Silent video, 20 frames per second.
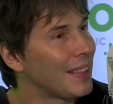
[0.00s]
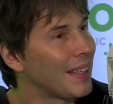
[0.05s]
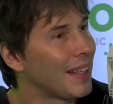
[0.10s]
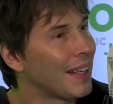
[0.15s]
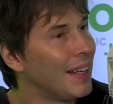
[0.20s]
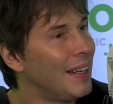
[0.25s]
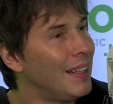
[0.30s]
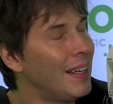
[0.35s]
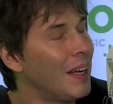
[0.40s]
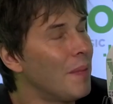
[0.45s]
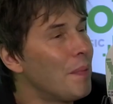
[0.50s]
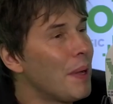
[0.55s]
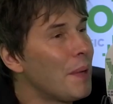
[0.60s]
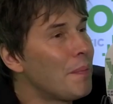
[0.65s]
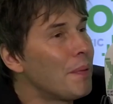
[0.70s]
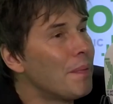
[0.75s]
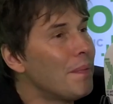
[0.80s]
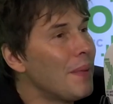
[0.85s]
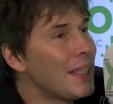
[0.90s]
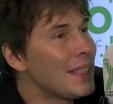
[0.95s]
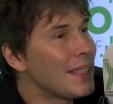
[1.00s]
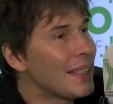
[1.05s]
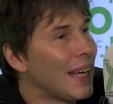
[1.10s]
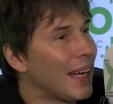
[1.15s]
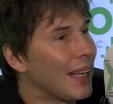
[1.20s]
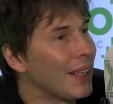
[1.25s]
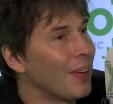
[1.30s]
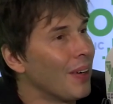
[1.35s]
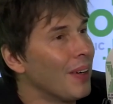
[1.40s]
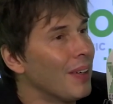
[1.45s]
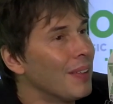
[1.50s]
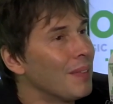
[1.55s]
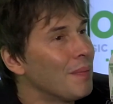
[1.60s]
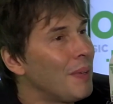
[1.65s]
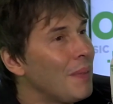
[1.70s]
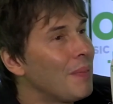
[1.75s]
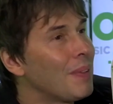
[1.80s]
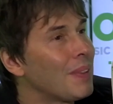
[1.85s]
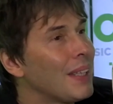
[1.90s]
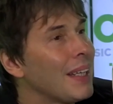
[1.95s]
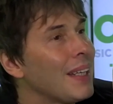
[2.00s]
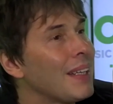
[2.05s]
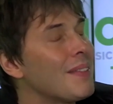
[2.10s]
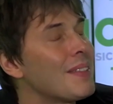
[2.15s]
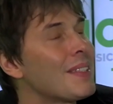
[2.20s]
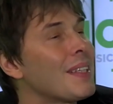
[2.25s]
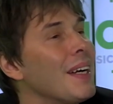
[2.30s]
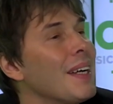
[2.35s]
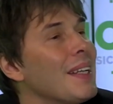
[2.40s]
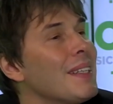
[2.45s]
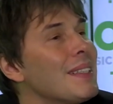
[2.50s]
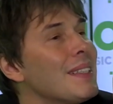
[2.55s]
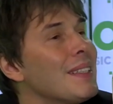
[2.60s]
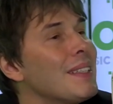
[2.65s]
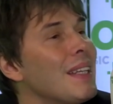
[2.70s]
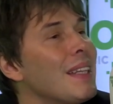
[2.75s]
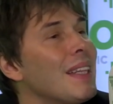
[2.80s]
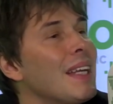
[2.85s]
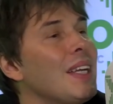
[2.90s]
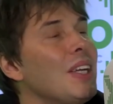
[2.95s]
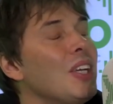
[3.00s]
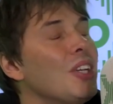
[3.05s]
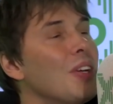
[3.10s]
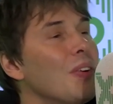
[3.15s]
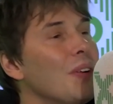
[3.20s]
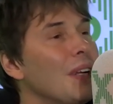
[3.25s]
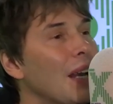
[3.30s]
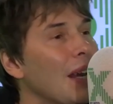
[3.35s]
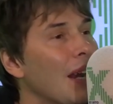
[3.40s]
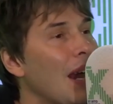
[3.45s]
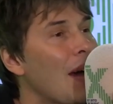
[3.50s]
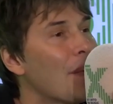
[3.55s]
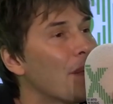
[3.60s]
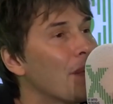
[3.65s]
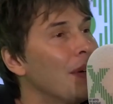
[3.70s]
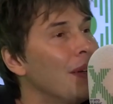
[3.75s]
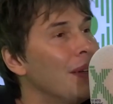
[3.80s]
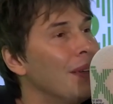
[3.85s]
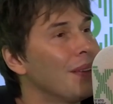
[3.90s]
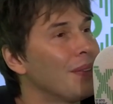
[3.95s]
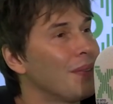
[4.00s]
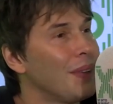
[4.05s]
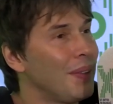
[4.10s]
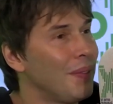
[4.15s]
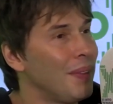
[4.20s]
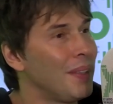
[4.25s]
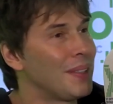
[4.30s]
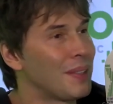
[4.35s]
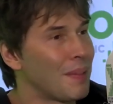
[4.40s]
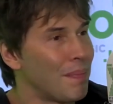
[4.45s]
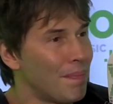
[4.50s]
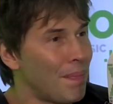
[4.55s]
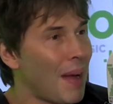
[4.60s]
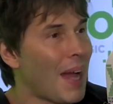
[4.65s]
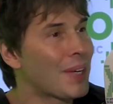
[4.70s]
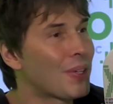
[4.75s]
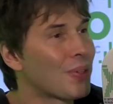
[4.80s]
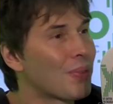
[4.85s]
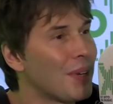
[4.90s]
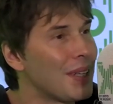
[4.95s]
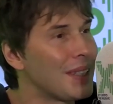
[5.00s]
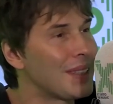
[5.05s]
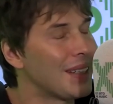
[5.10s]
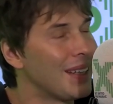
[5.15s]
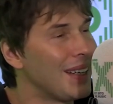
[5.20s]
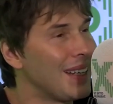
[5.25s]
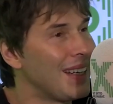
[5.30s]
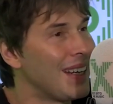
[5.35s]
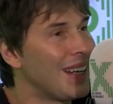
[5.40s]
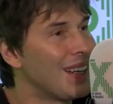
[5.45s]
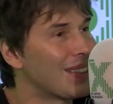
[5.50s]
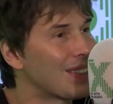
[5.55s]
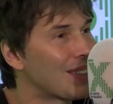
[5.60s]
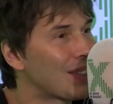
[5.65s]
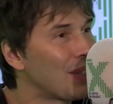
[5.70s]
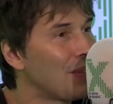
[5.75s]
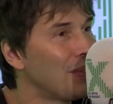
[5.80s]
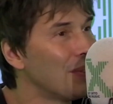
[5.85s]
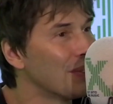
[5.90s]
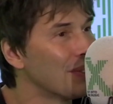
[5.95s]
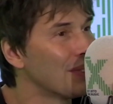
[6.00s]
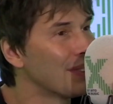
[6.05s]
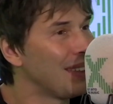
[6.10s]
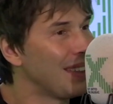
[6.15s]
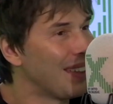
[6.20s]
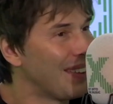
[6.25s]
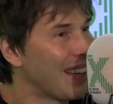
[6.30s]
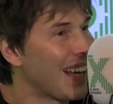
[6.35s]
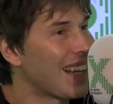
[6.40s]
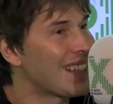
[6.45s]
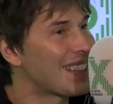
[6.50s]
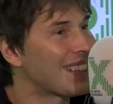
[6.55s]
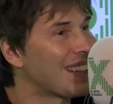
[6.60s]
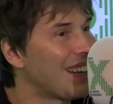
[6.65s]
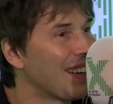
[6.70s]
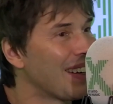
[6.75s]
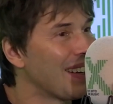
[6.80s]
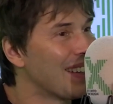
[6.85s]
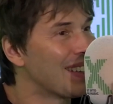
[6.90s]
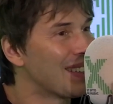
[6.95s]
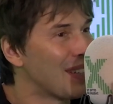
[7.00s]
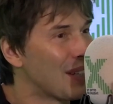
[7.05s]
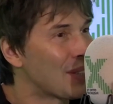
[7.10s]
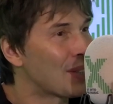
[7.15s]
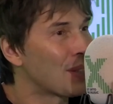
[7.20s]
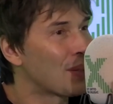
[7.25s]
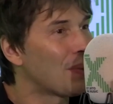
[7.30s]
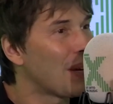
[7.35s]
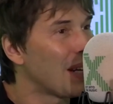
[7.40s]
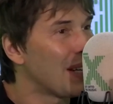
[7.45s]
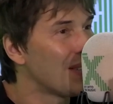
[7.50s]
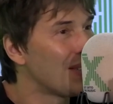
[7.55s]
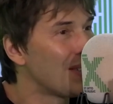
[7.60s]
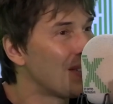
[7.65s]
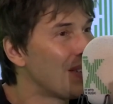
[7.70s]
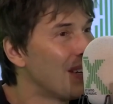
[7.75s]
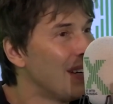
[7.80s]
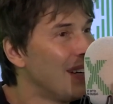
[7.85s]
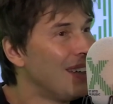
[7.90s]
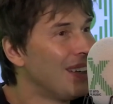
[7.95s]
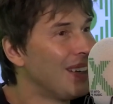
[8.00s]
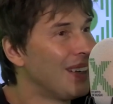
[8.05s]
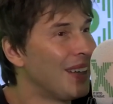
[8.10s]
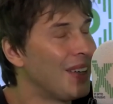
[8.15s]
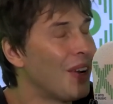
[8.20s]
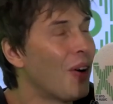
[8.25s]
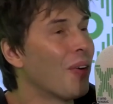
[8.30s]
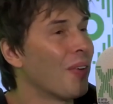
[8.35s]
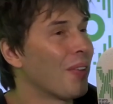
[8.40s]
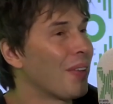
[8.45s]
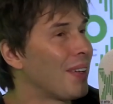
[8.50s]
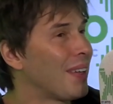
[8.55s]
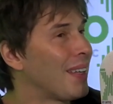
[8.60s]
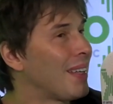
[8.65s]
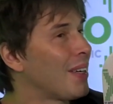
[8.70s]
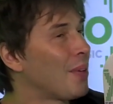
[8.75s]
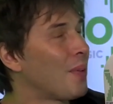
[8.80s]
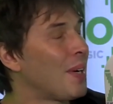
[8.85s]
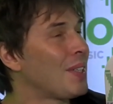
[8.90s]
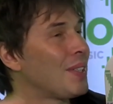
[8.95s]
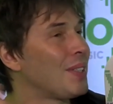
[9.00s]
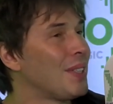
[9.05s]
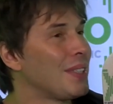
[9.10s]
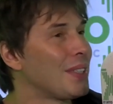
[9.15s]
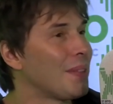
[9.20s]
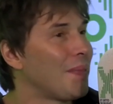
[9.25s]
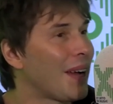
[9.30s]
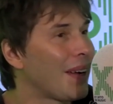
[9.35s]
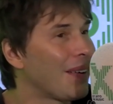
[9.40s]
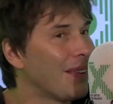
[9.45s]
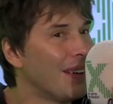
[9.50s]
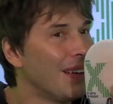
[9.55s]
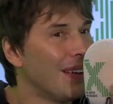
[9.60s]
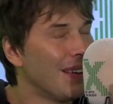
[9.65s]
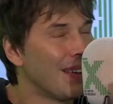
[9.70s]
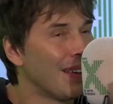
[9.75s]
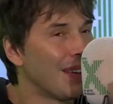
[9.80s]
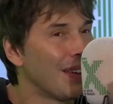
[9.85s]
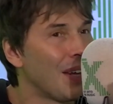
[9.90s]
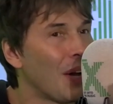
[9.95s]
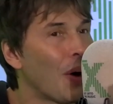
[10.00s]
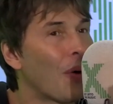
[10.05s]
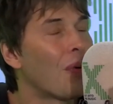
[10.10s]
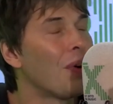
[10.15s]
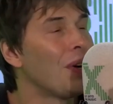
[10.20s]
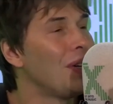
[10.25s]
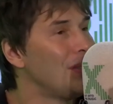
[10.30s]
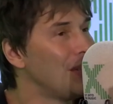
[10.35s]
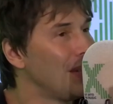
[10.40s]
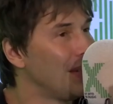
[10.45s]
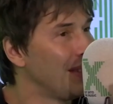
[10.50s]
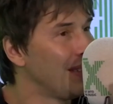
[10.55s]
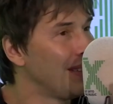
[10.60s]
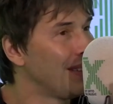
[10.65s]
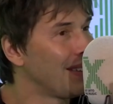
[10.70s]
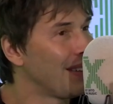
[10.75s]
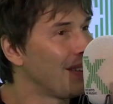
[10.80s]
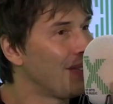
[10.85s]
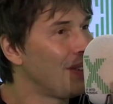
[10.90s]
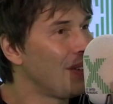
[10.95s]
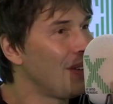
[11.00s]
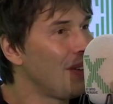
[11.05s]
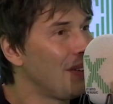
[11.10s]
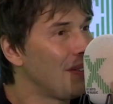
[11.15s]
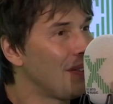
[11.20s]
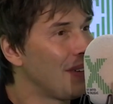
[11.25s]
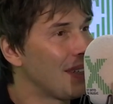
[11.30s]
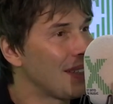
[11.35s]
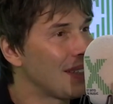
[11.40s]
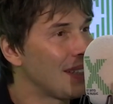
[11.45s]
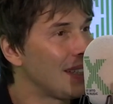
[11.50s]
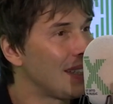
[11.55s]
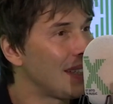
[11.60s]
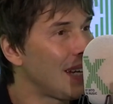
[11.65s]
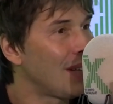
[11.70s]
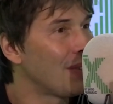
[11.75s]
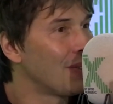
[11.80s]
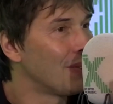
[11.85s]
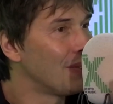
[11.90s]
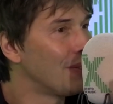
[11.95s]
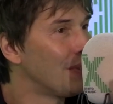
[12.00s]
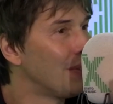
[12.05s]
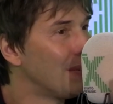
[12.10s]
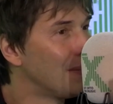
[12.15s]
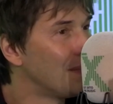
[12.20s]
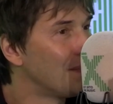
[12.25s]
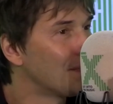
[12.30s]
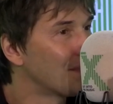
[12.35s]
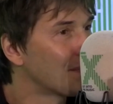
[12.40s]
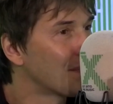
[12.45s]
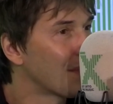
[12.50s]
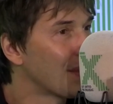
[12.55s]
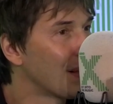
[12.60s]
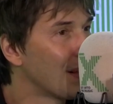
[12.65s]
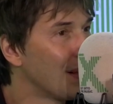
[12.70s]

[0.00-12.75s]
I think. And people miss that a lot. People think of science as the thing you do in the lab with some batteries at school, you know, and that's science, and a switch, not questions about the origin of the universe itself. I